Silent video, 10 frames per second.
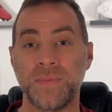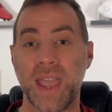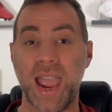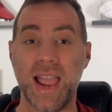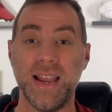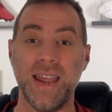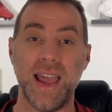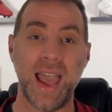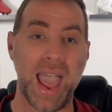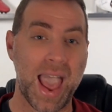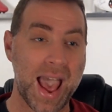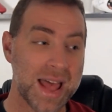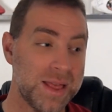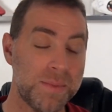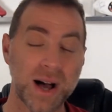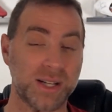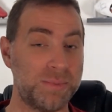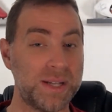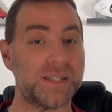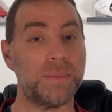And had the Bucs
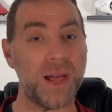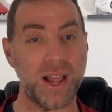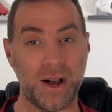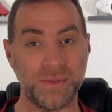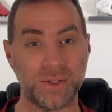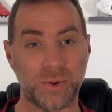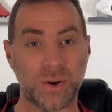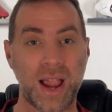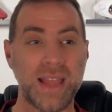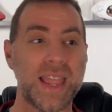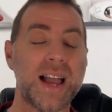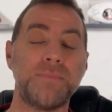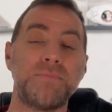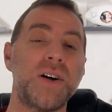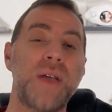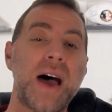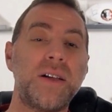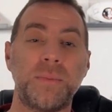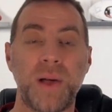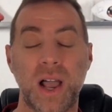missed the playoffs, or had they gotten blown out in
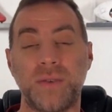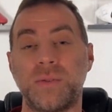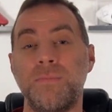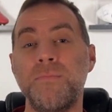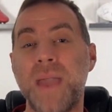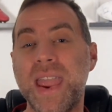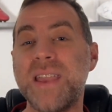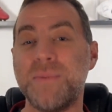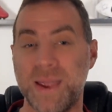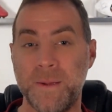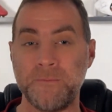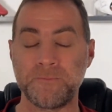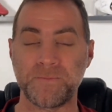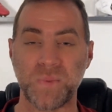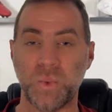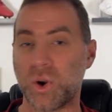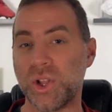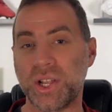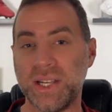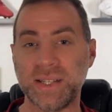the playoffs, maybe we're
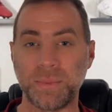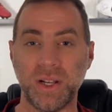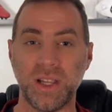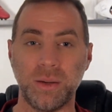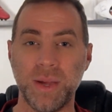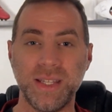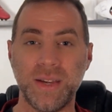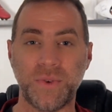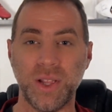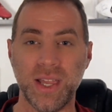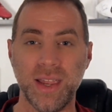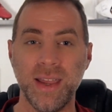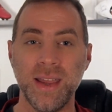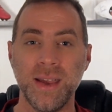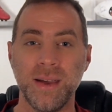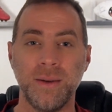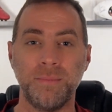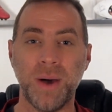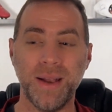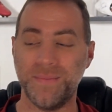looking at something a little bit differently.
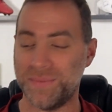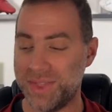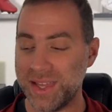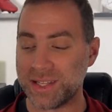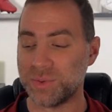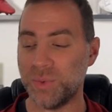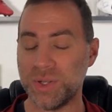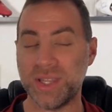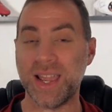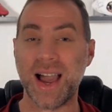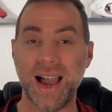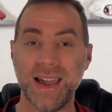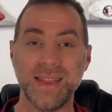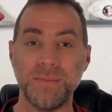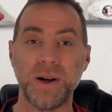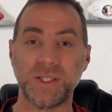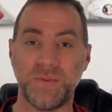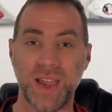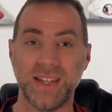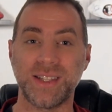But this was the guy that Bucs
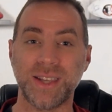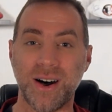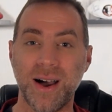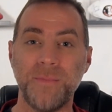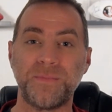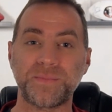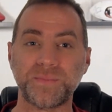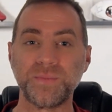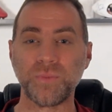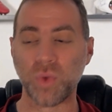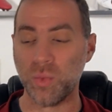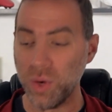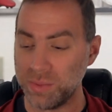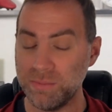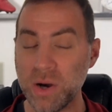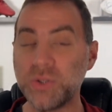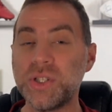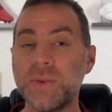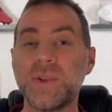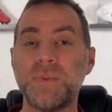fans thought was
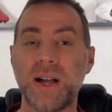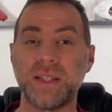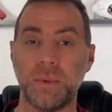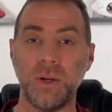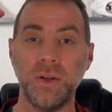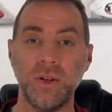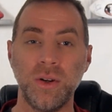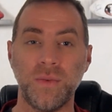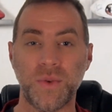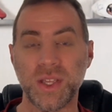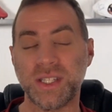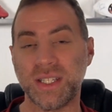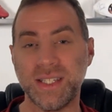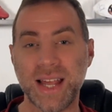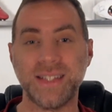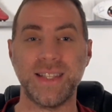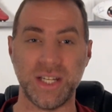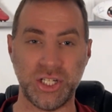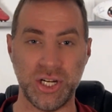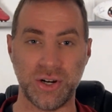mostly responsible for the success
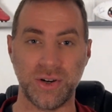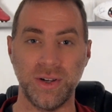this year,